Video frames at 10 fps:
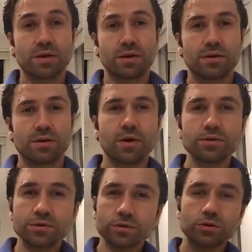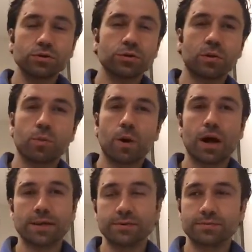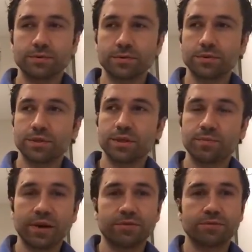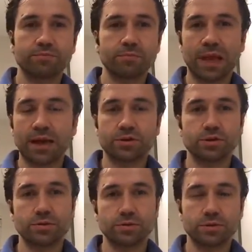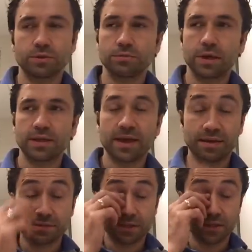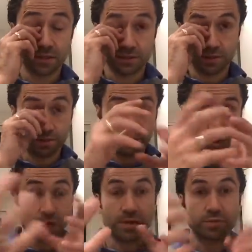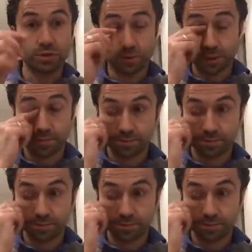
you'll go to a shoe shop one, you'll see a pair of black shoes, and they have a certain sort of shape to it.